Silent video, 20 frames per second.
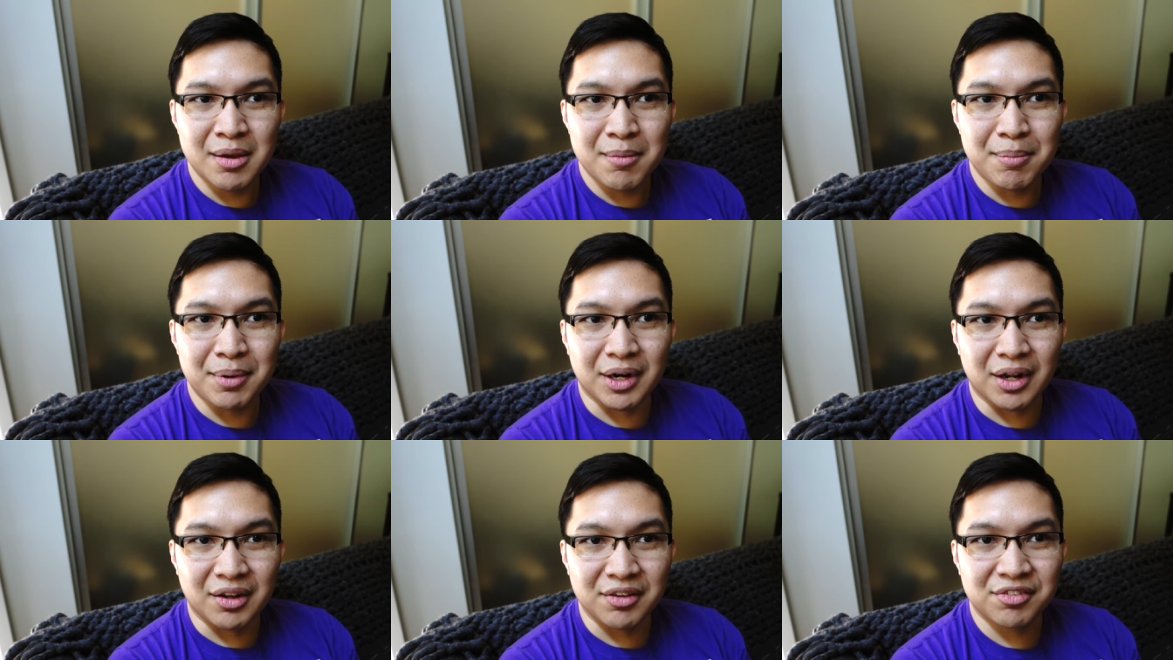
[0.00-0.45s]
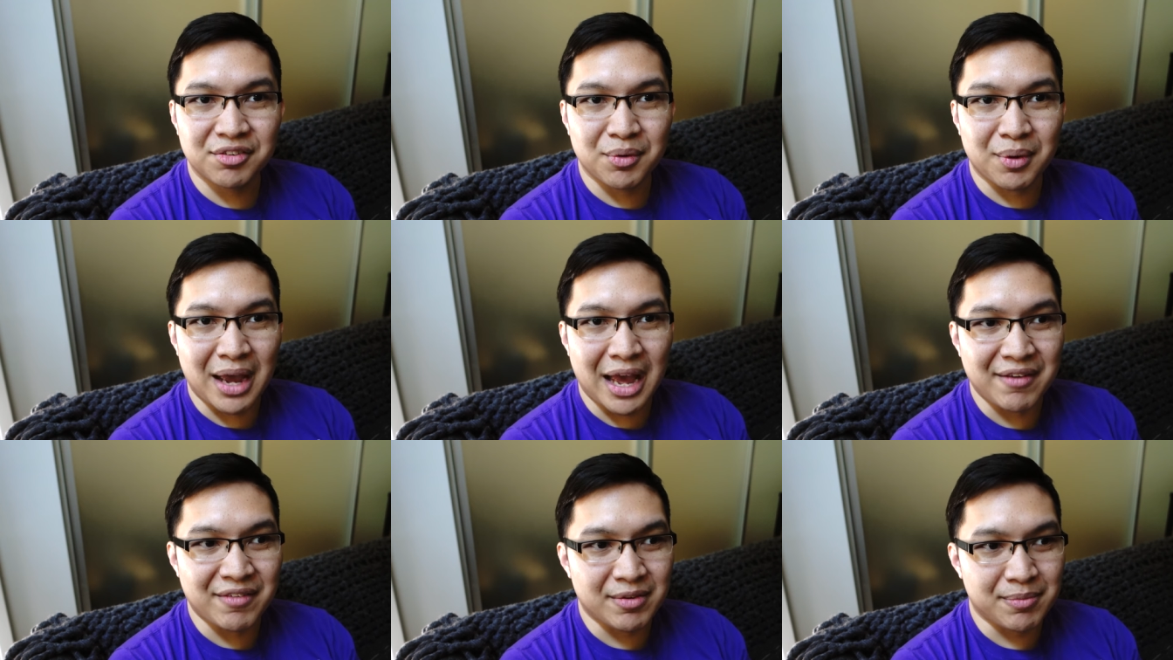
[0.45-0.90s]
but
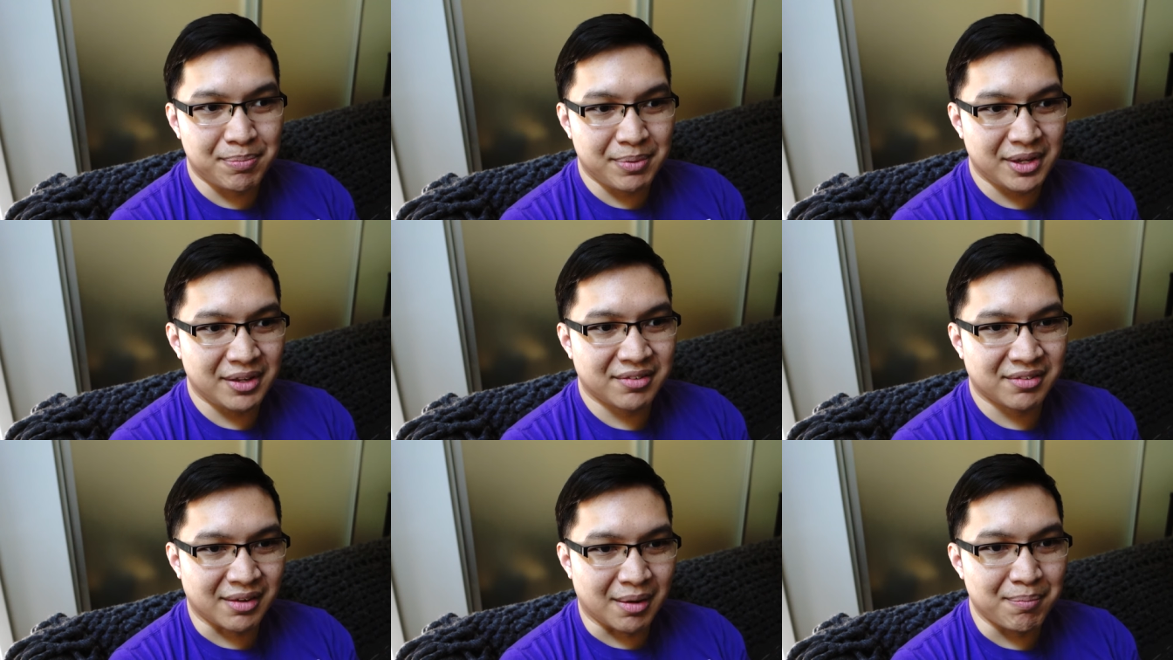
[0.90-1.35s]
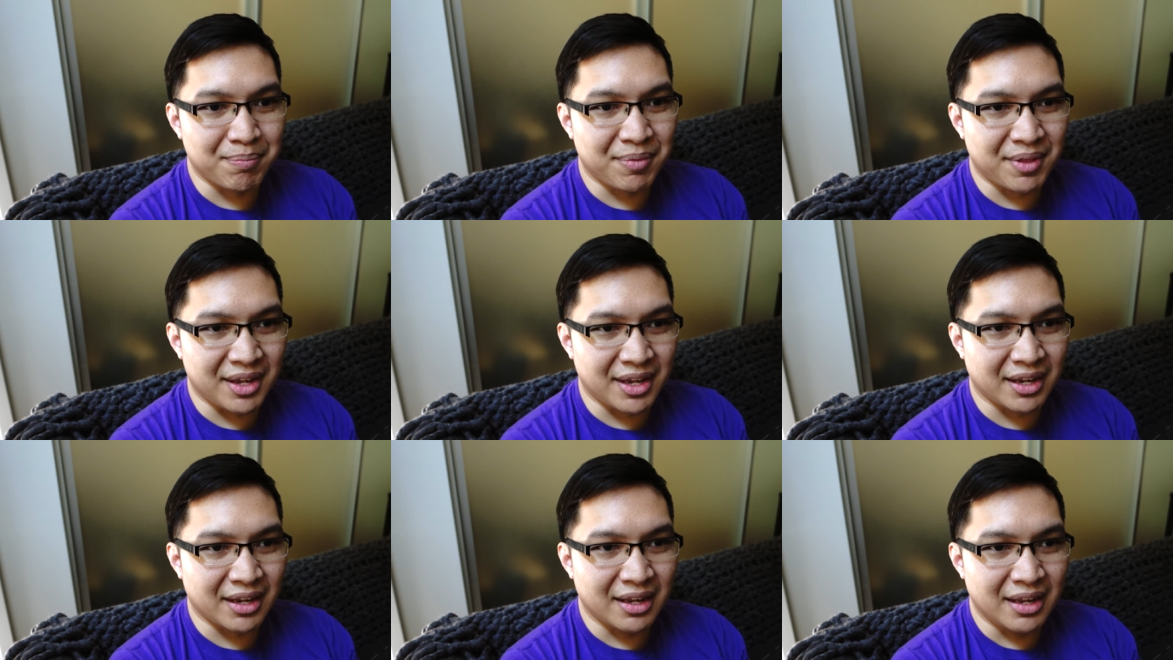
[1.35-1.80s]
also have it be
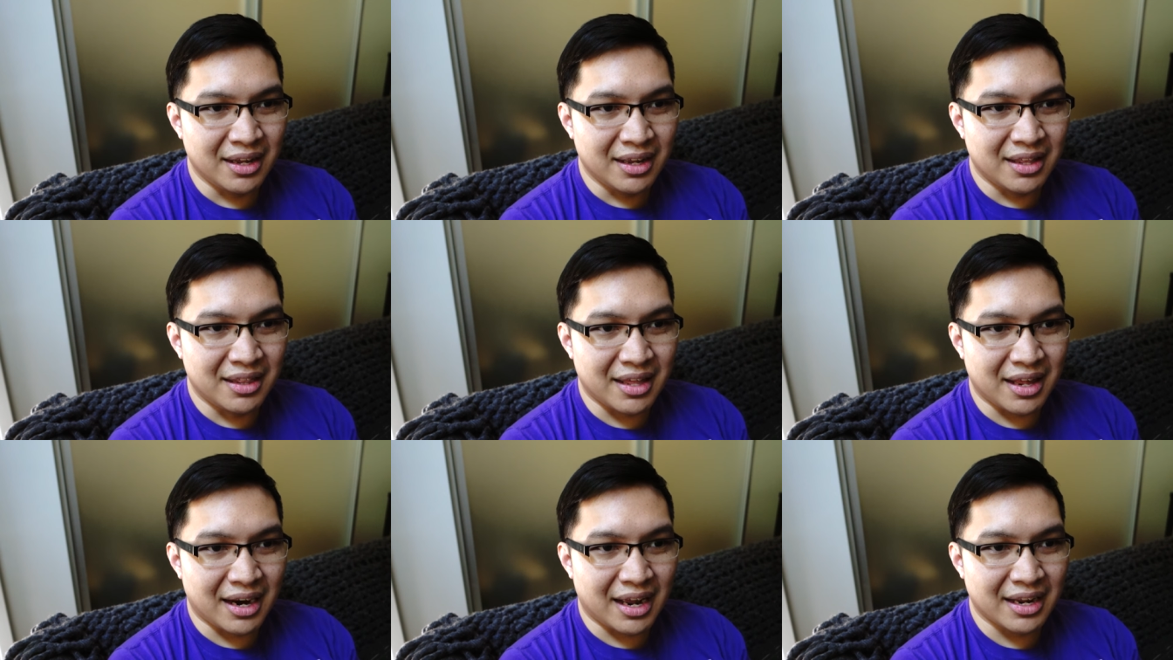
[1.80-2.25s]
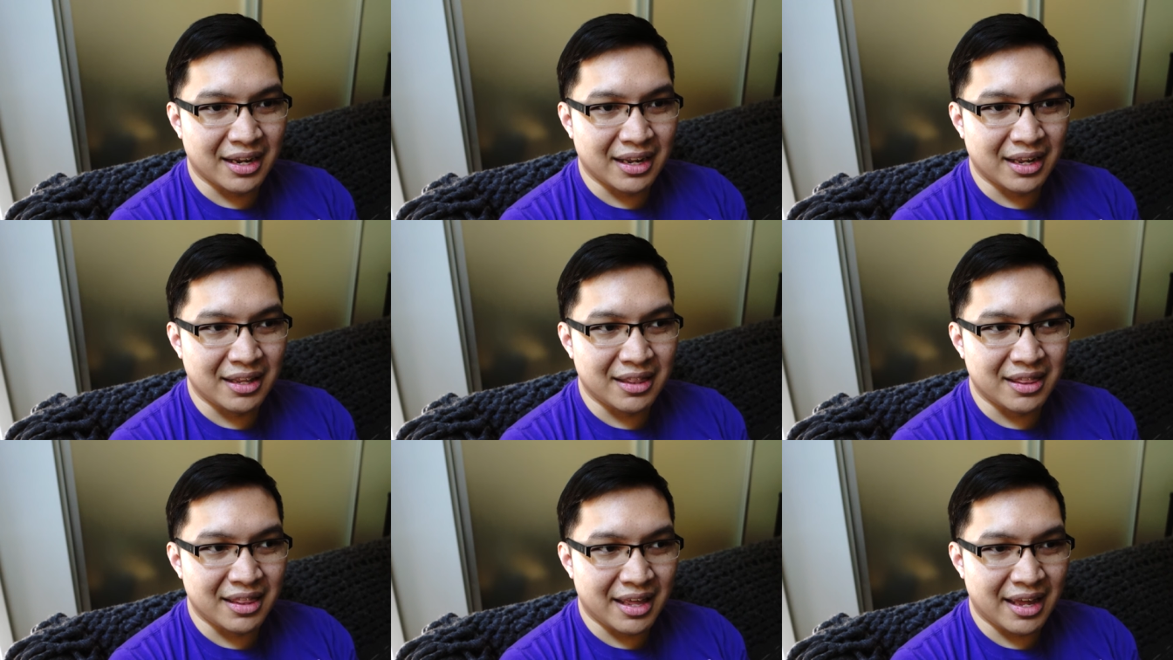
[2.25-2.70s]
something that I
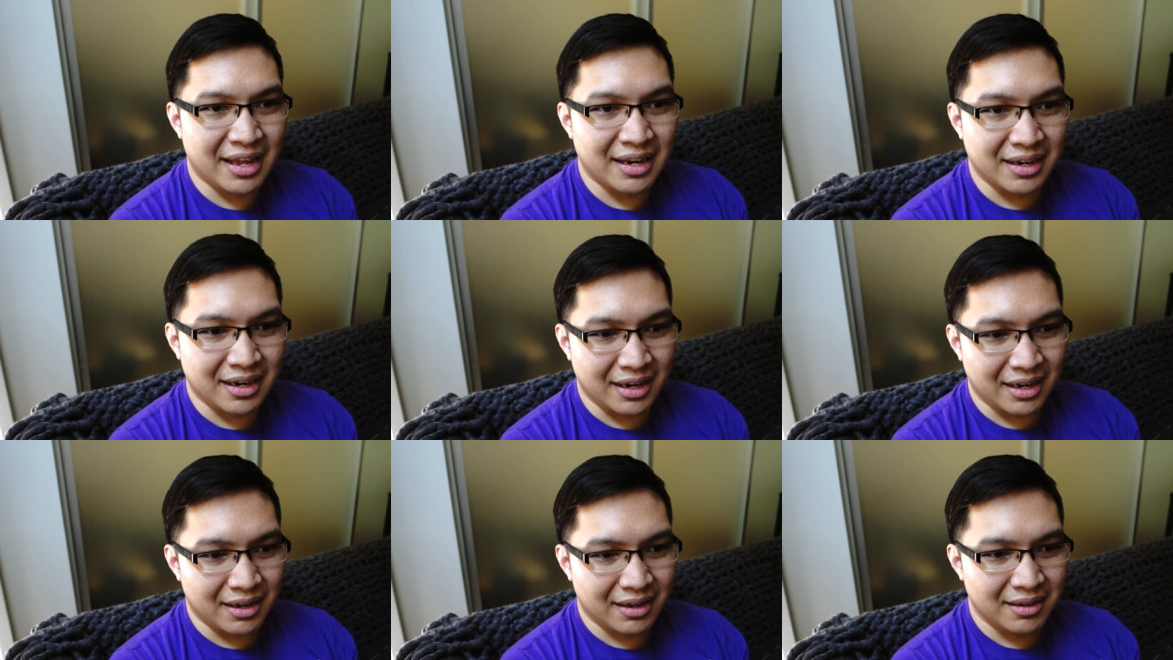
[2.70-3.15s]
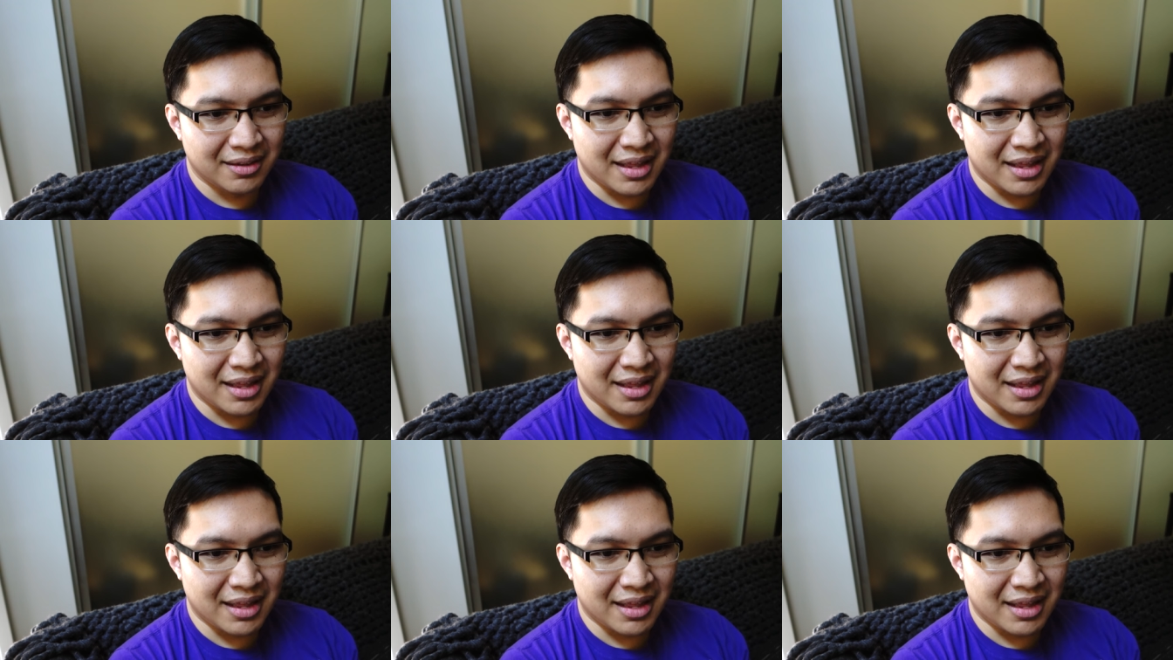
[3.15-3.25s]
can then